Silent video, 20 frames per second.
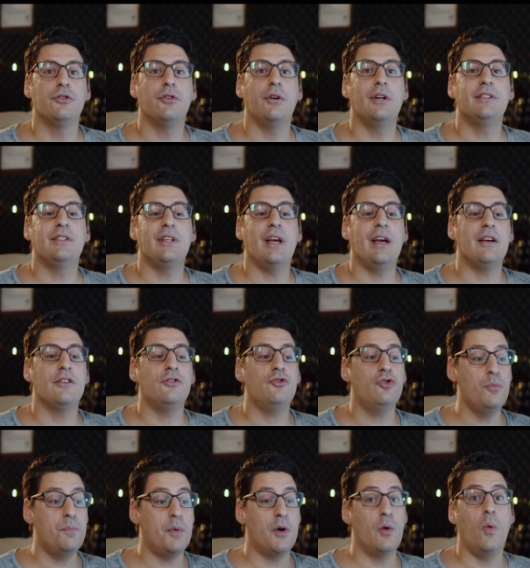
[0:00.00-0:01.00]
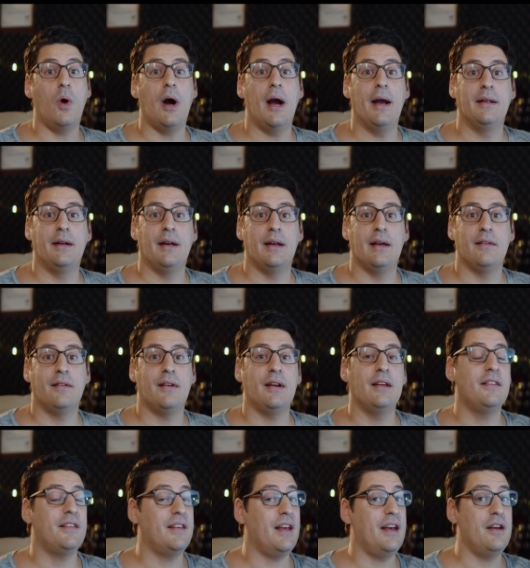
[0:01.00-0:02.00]
So let's take a super wide lens,
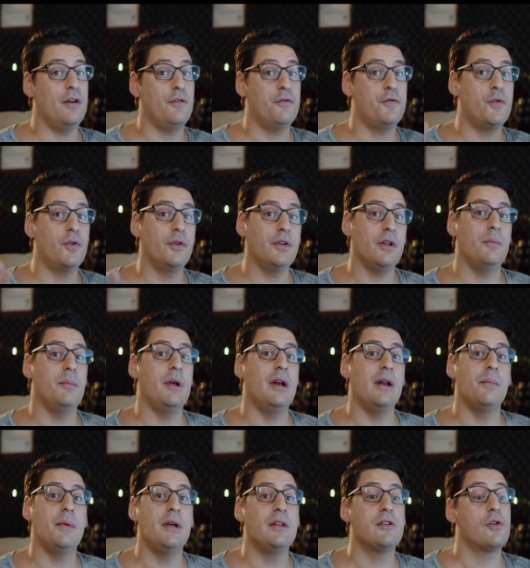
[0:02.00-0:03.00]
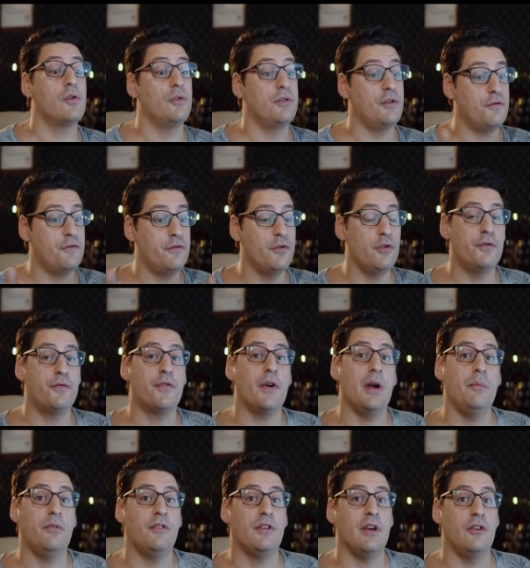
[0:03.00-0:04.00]
let's say a fourteen millimeter on a full
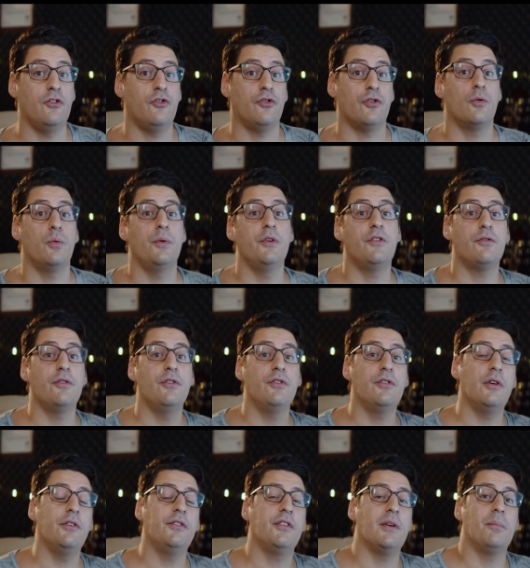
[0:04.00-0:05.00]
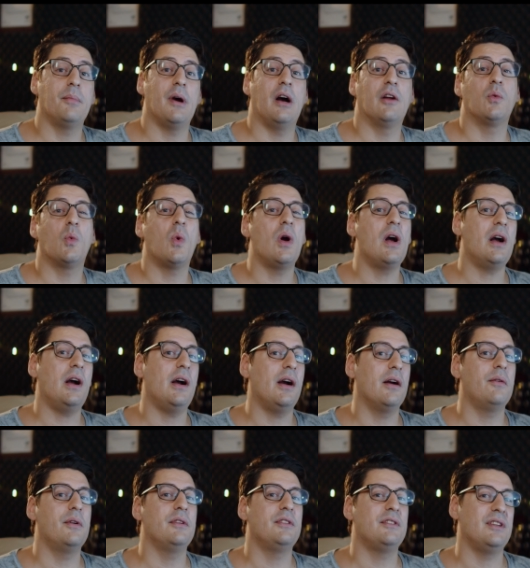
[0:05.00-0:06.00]
frame sensor, which results about one
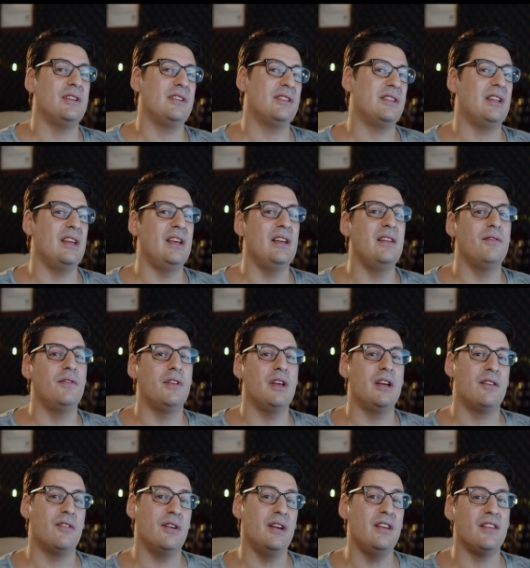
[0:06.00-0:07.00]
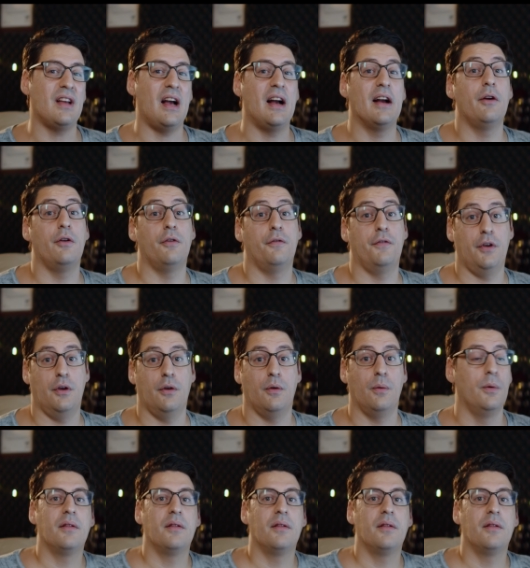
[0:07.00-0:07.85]
hundred four degrees angle of view.